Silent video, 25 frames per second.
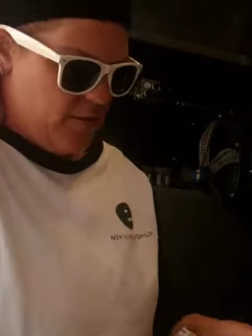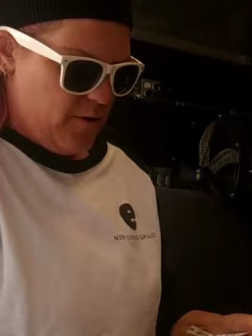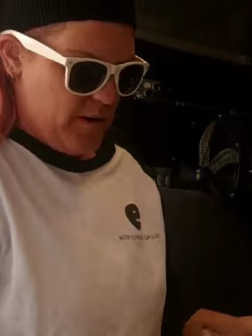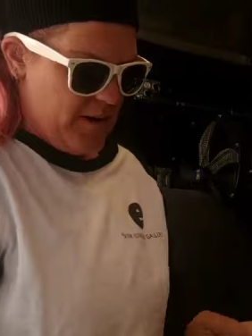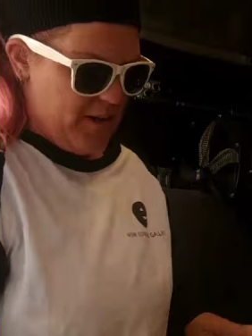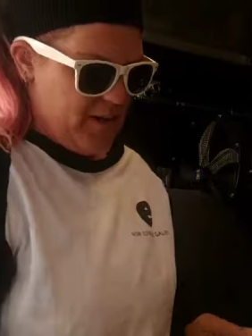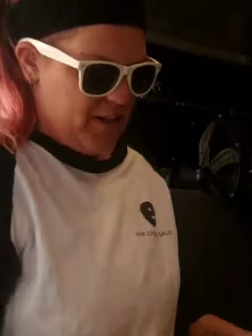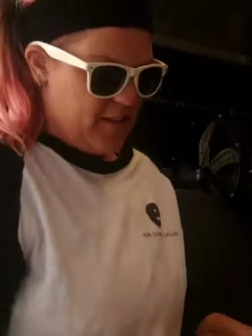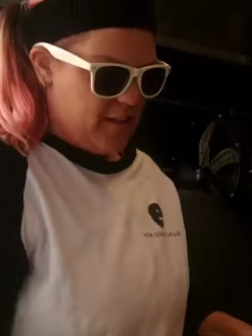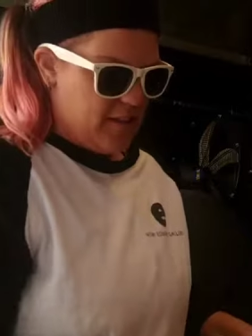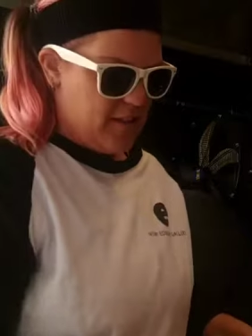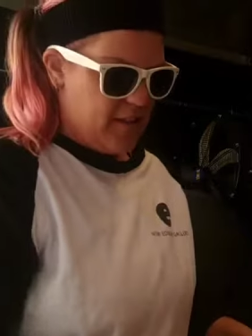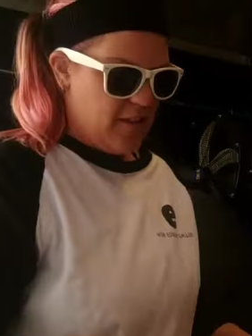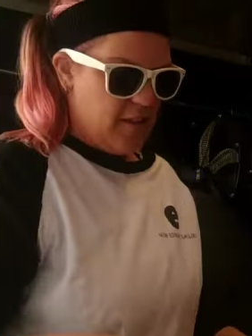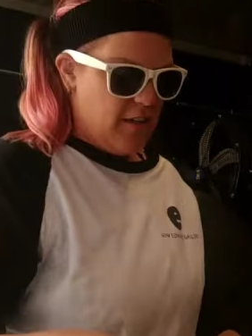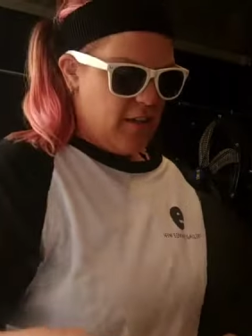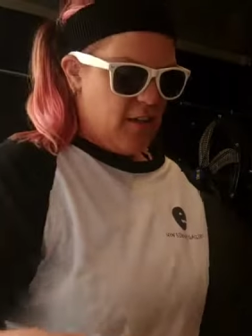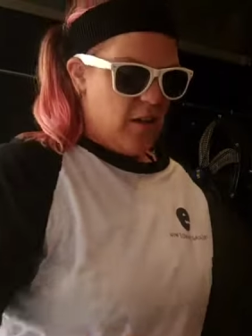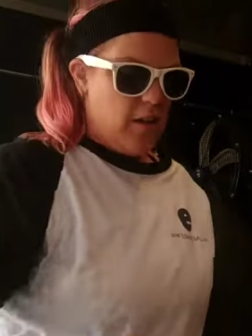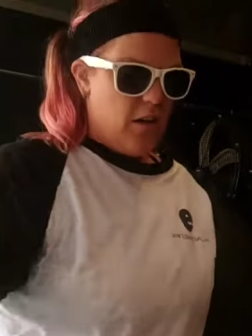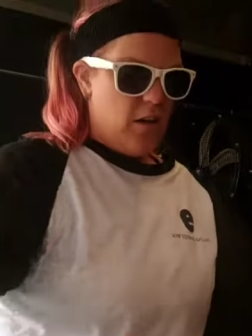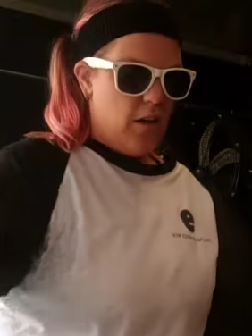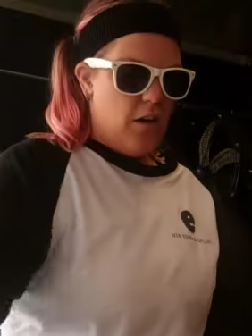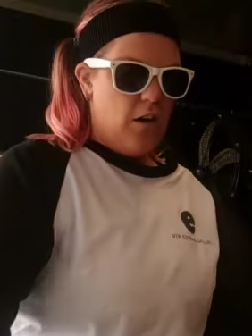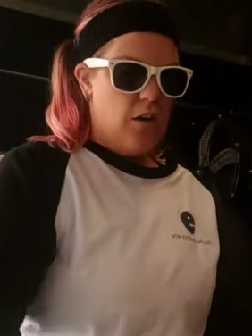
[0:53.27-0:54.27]
noise.
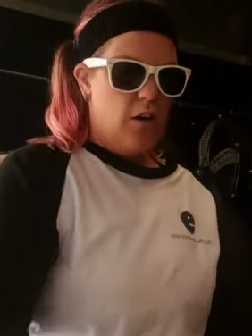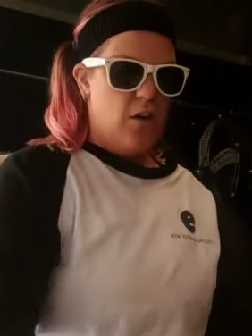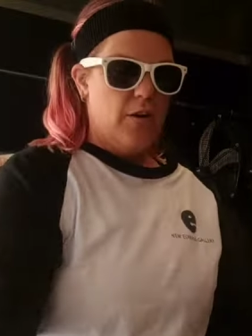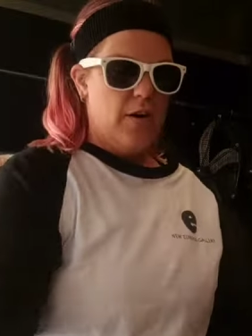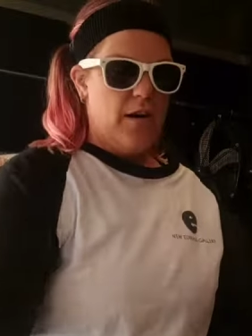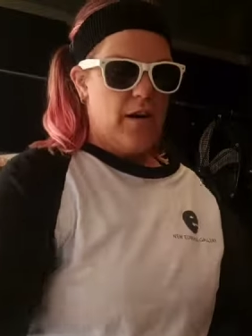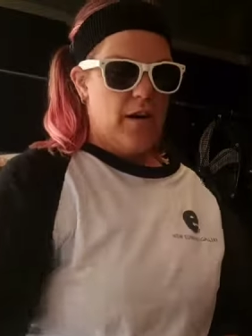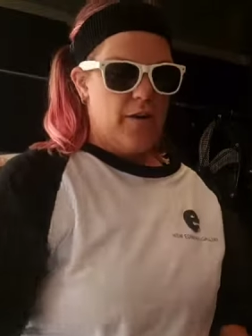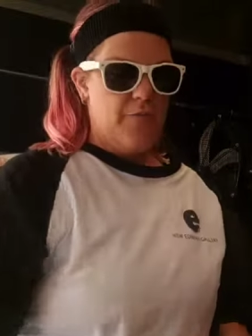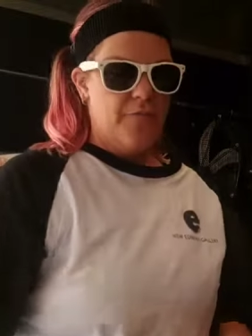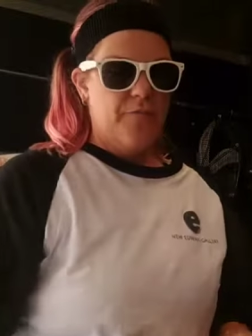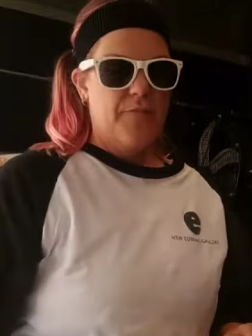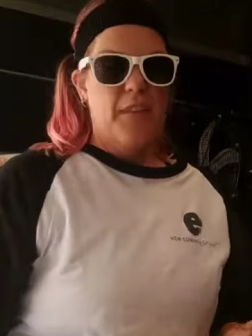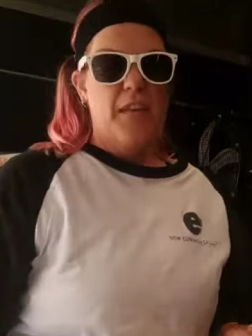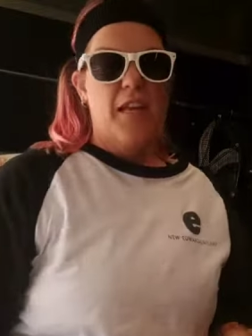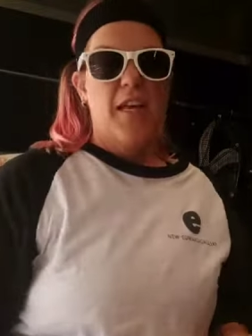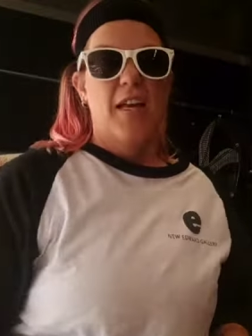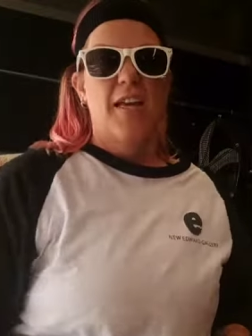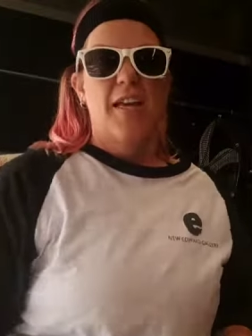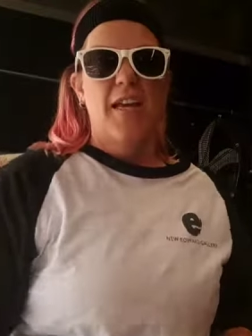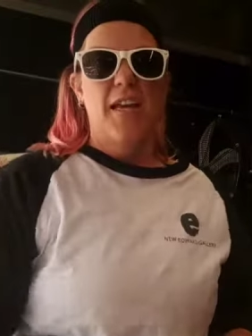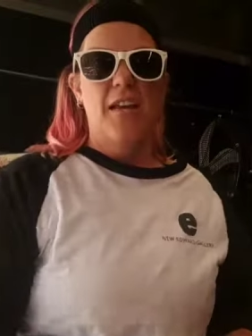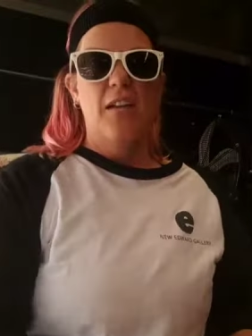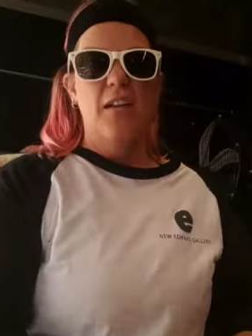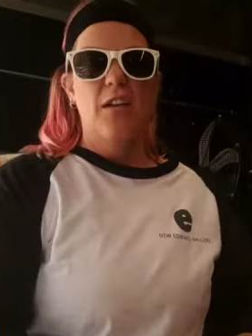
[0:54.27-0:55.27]
Oh yeah,
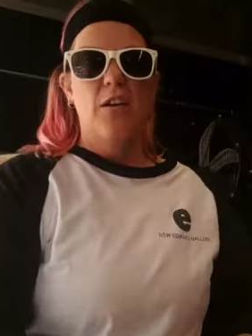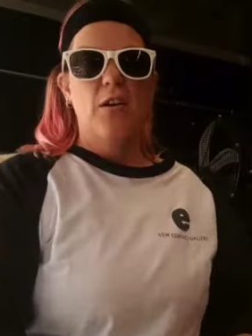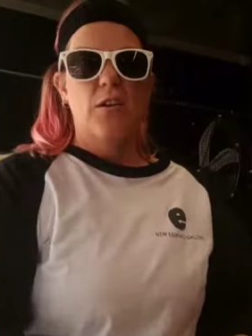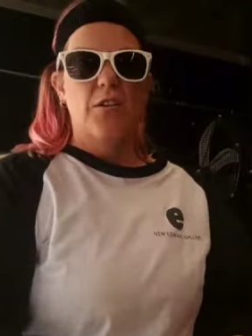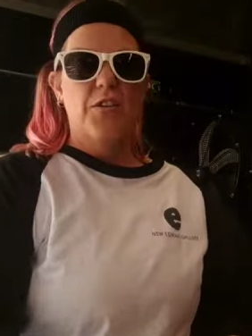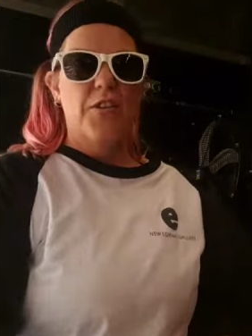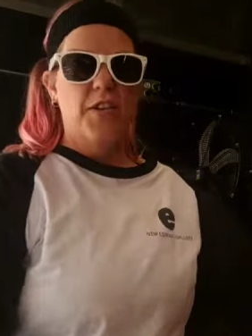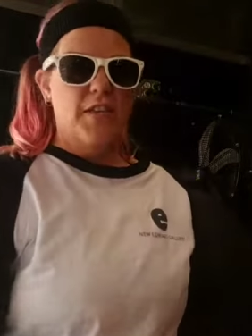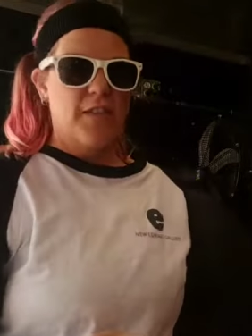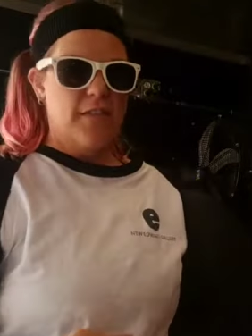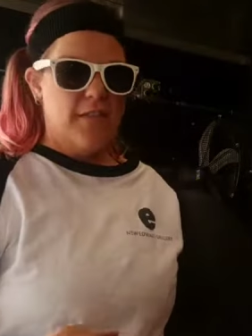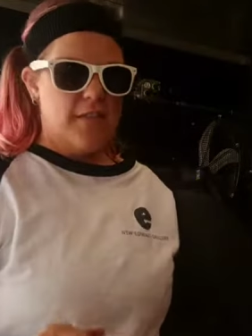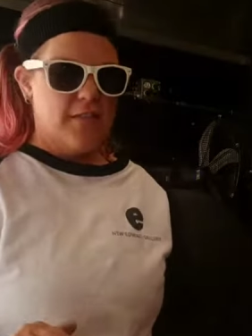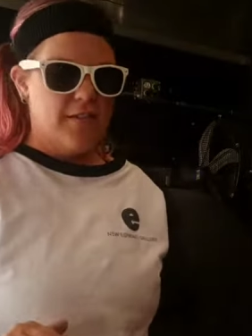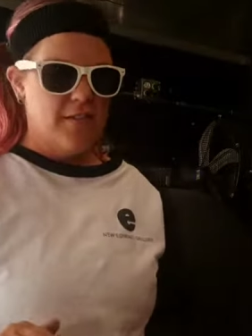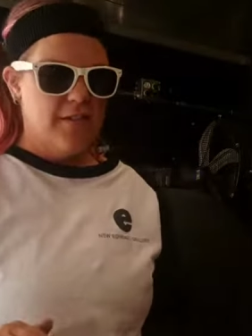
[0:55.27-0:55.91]
get a load of this.